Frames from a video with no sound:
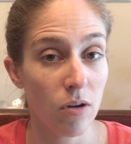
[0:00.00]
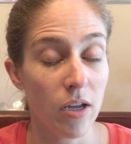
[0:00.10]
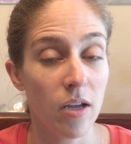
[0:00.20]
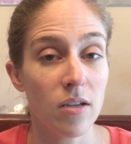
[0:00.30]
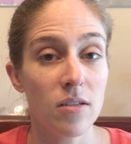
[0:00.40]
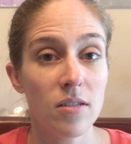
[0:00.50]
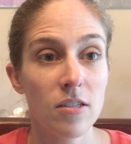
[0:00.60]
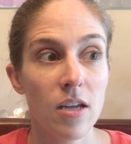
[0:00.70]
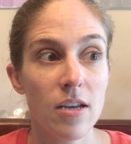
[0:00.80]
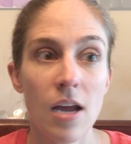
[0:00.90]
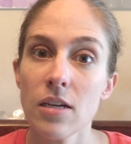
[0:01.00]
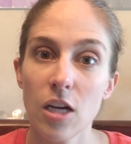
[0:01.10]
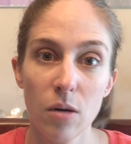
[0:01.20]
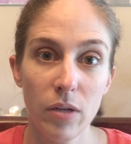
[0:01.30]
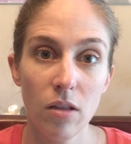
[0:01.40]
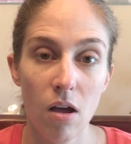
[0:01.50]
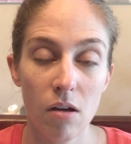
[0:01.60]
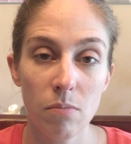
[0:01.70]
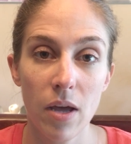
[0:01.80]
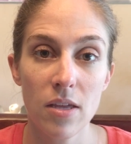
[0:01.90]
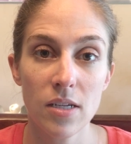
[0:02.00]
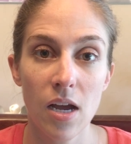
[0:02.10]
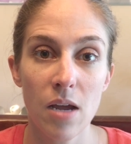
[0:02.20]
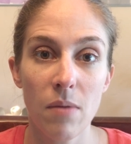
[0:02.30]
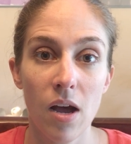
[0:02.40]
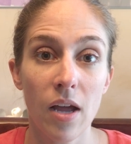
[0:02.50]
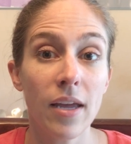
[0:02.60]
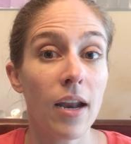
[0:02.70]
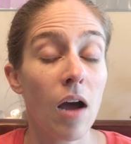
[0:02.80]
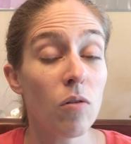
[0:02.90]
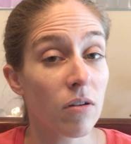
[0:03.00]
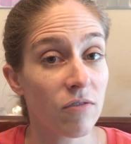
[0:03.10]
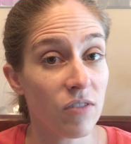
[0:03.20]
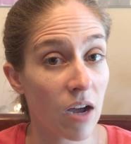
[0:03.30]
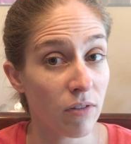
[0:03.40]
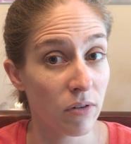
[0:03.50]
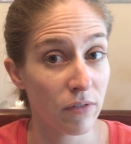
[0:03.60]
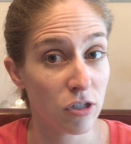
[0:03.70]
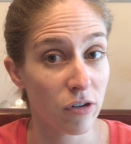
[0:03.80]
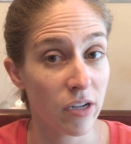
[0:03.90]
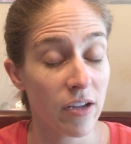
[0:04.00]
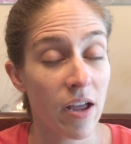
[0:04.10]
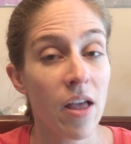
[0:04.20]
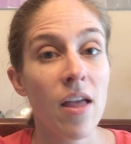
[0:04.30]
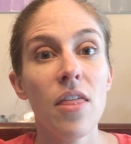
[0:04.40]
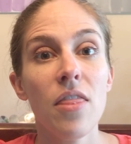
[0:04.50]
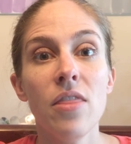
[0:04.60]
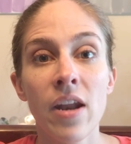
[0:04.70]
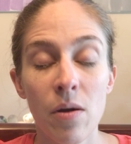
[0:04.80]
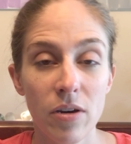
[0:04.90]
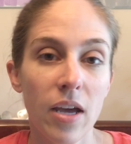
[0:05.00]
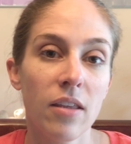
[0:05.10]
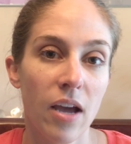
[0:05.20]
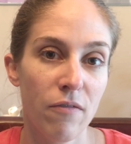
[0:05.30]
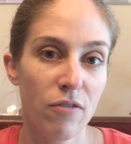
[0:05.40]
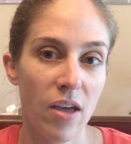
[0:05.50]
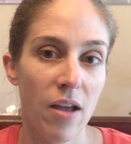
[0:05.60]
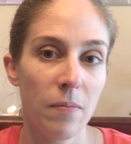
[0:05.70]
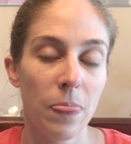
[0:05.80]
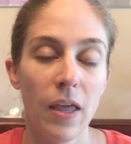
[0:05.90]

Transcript: is not terribly long by the time I get out of Na'vi River Journey, then I would get in line for that.